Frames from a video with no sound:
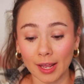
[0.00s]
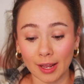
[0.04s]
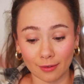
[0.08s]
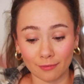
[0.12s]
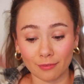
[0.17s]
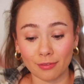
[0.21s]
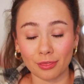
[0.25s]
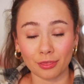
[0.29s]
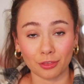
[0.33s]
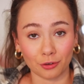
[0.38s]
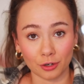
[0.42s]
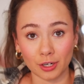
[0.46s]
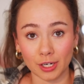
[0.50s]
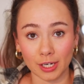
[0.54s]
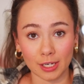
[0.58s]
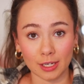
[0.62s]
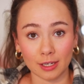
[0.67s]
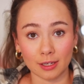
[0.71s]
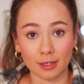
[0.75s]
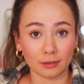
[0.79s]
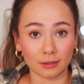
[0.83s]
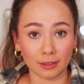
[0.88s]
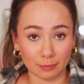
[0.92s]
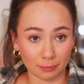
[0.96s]
have
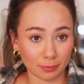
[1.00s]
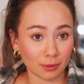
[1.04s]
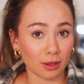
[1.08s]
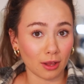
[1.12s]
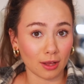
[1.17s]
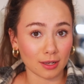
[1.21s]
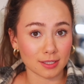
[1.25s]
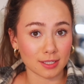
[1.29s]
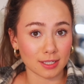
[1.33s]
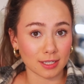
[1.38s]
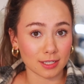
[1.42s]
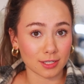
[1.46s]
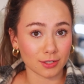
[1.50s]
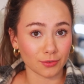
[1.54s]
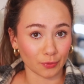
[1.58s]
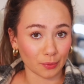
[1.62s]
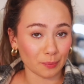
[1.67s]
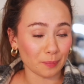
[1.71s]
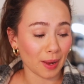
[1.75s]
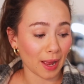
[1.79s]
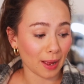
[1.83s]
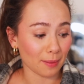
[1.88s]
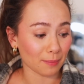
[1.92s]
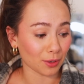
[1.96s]
30 lip glosses
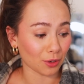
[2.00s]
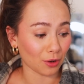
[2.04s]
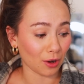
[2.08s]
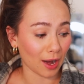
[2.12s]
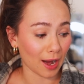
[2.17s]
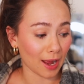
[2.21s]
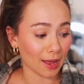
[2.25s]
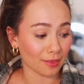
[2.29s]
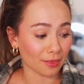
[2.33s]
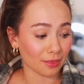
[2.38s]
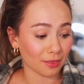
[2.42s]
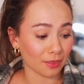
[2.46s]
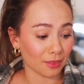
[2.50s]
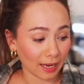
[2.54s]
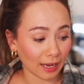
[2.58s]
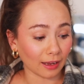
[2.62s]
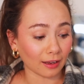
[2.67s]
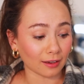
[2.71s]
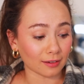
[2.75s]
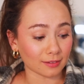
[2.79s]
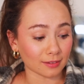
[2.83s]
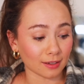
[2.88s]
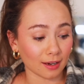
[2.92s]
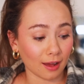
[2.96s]
from pat mcgrath
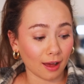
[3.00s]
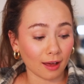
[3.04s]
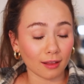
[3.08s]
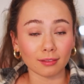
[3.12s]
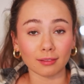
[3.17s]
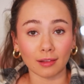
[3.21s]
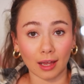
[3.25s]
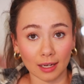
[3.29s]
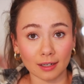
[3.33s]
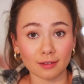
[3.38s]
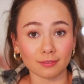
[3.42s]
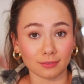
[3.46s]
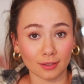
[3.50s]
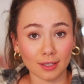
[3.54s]
and a lot of